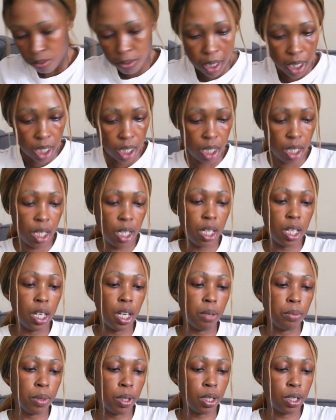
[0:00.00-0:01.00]
me.
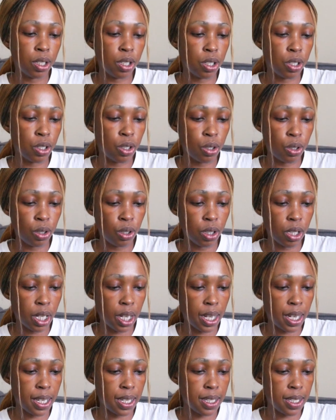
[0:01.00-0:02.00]
I'm gonna show you
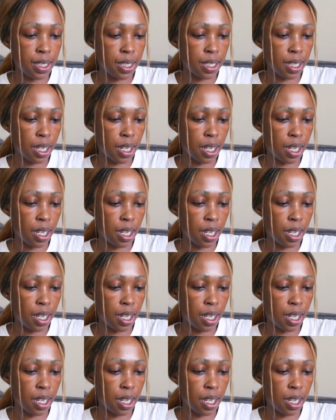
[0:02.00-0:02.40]
guys.